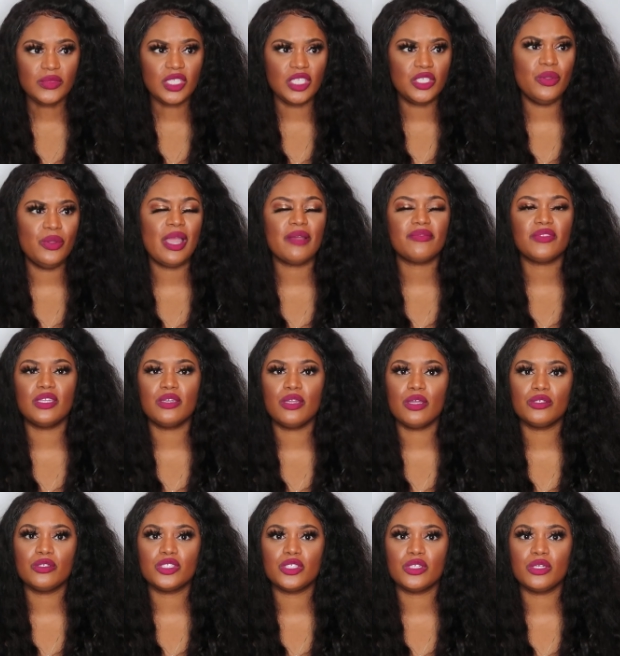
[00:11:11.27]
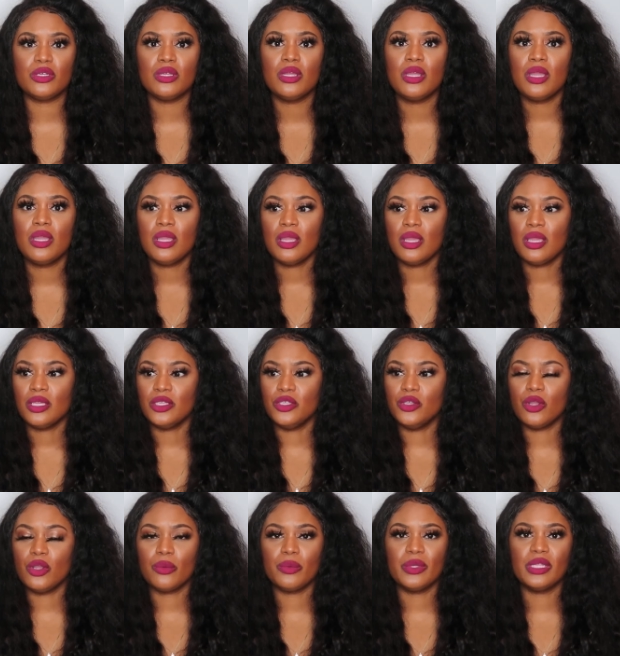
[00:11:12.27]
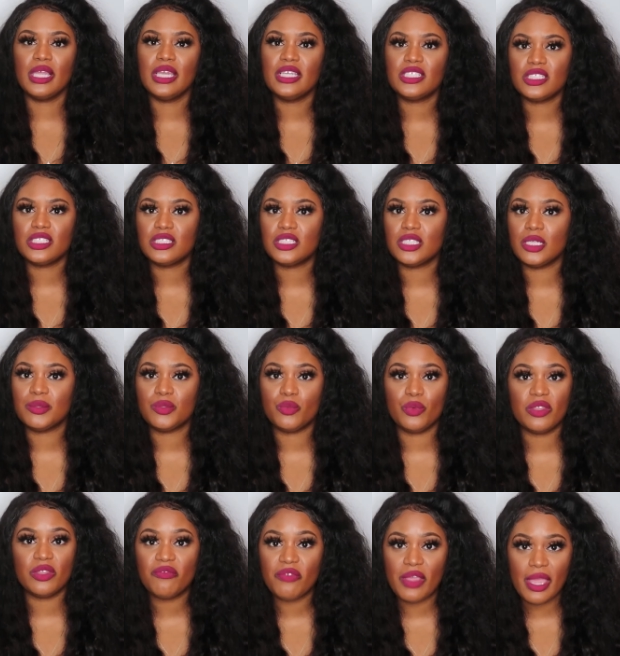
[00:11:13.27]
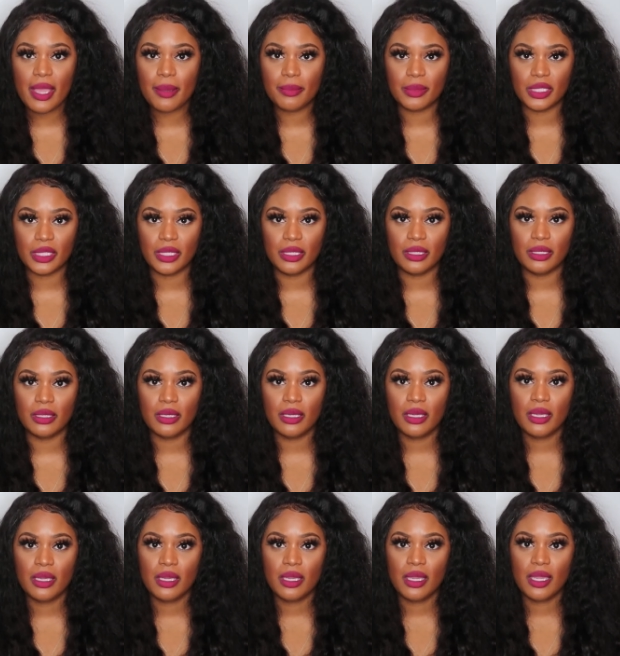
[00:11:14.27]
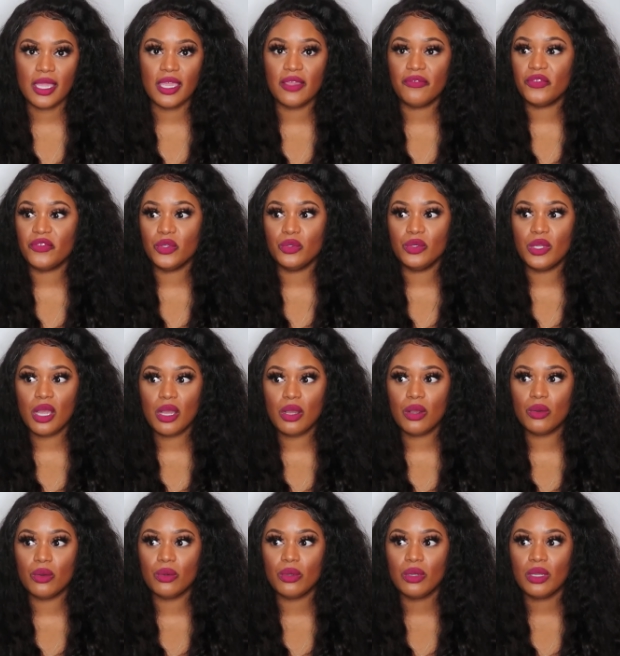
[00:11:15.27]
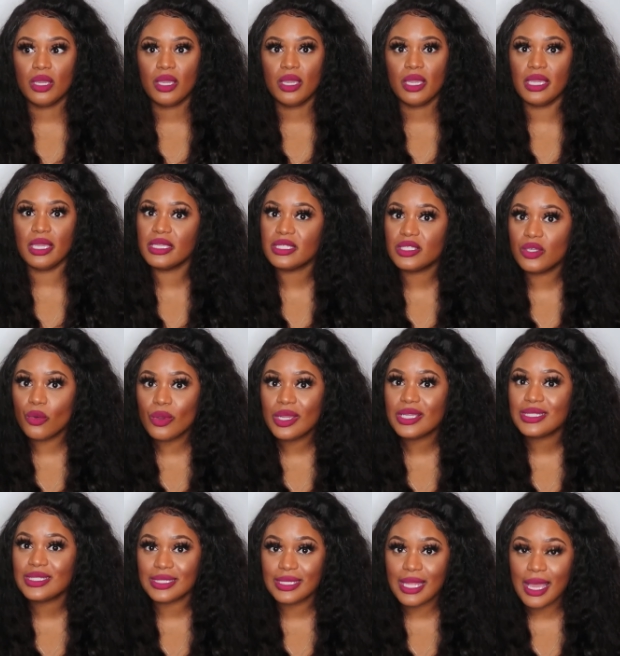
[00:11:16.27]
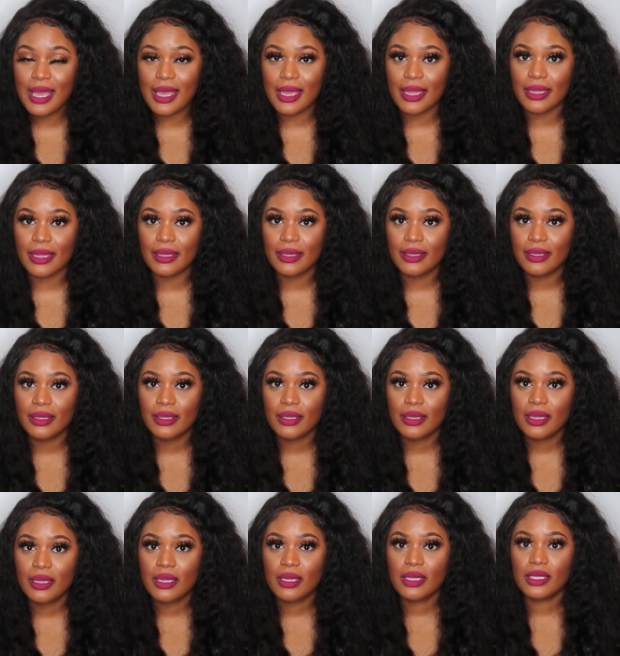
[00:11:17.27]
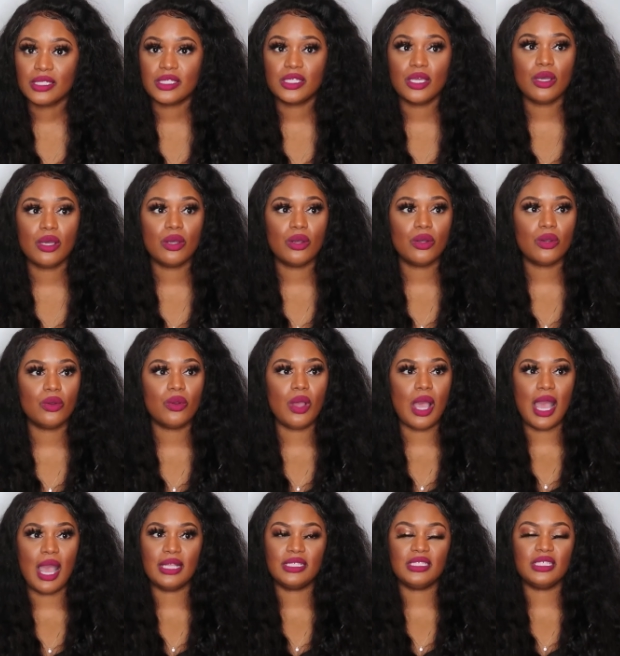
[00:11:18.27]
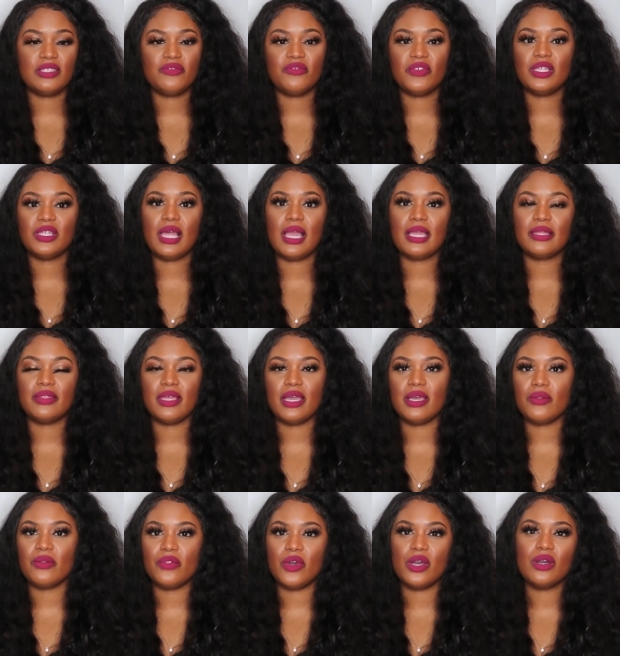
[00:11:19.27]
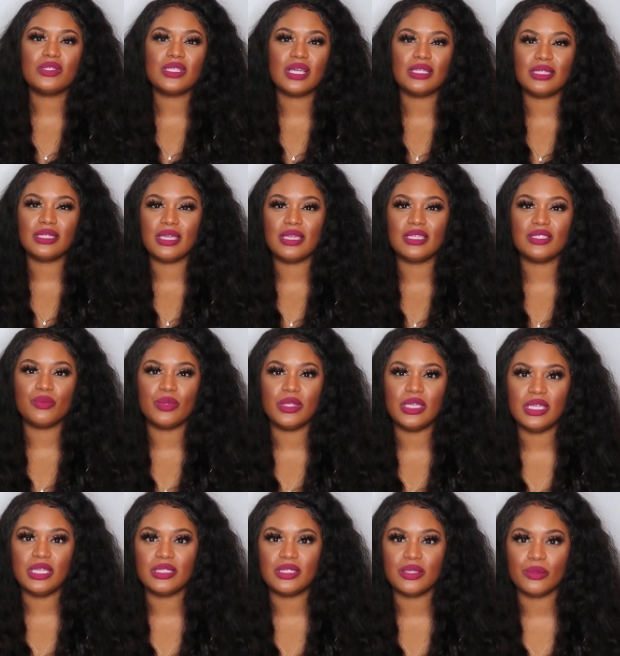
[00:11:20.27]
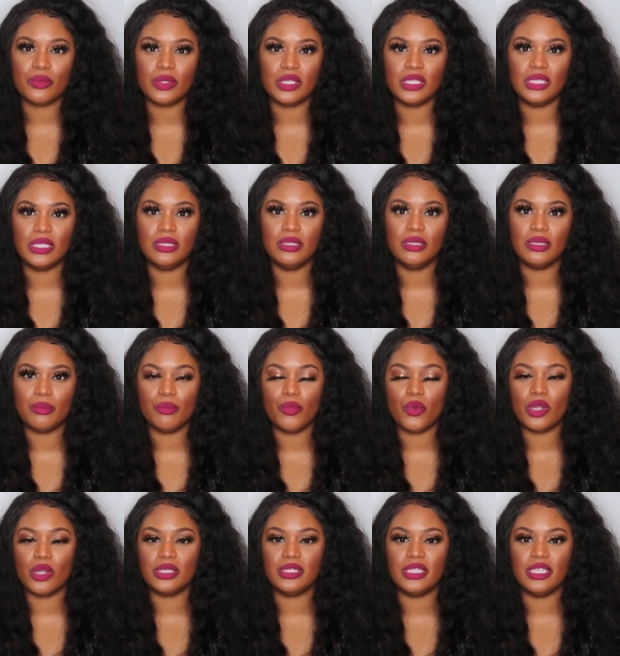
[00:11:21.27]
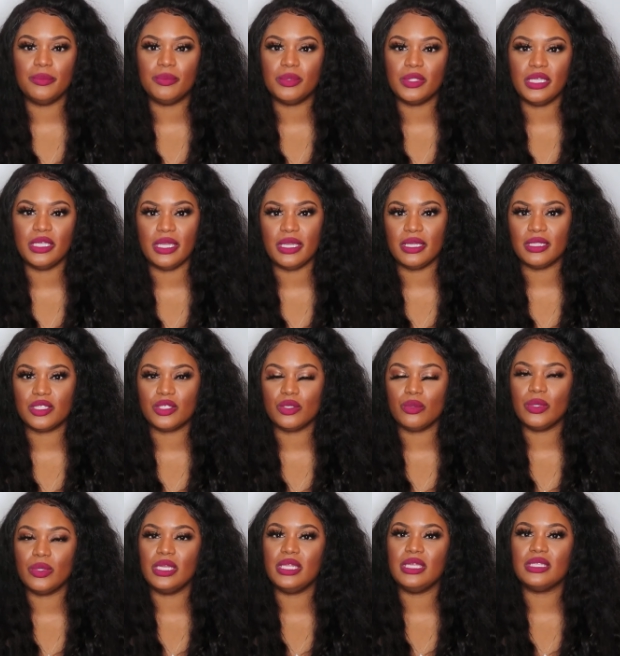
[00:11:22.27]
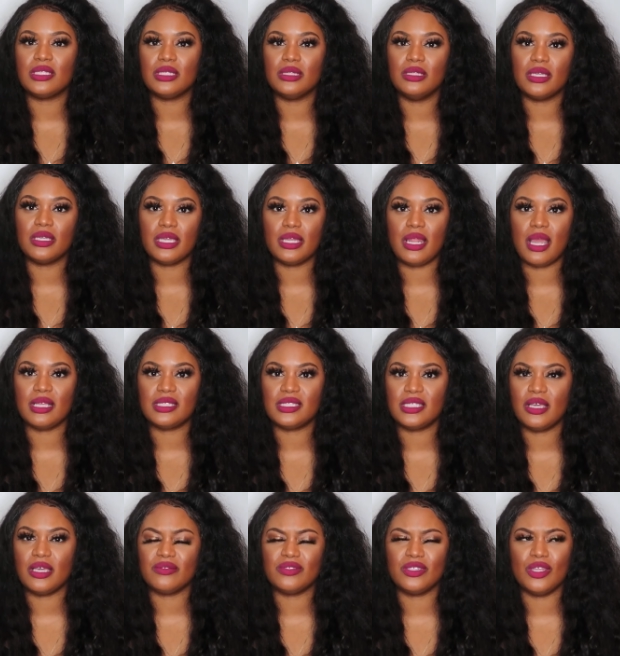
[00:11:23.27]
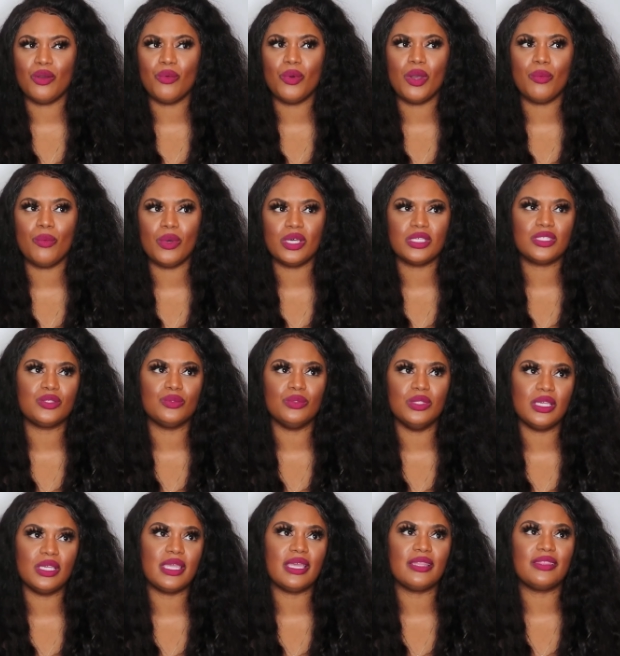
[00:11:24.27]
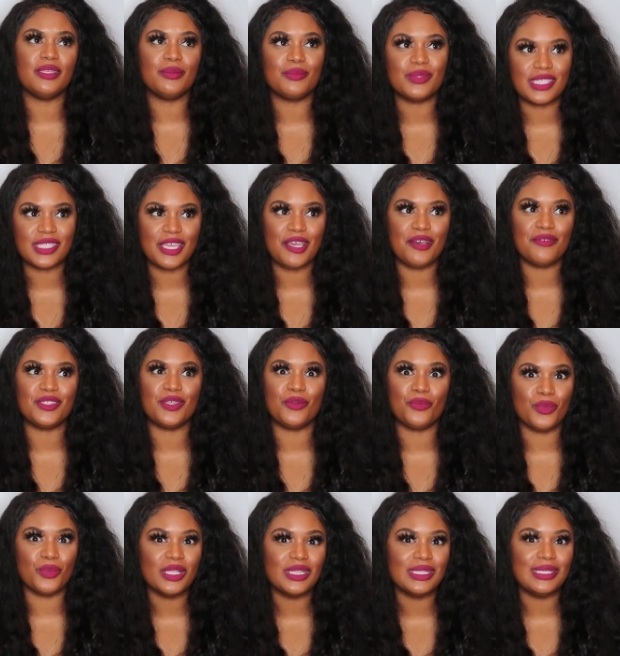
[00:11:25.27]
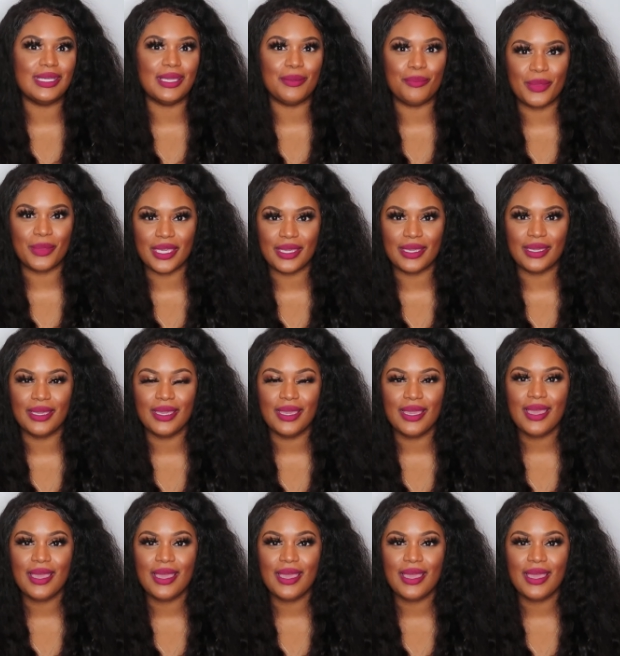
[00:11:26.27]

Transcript: You have to nurture your relationships with family. If you don't, it's going to die. So I just feel like that those are things we need to really look more deeply into. We need to look at ourselves. No one wants to look at themselves and really admit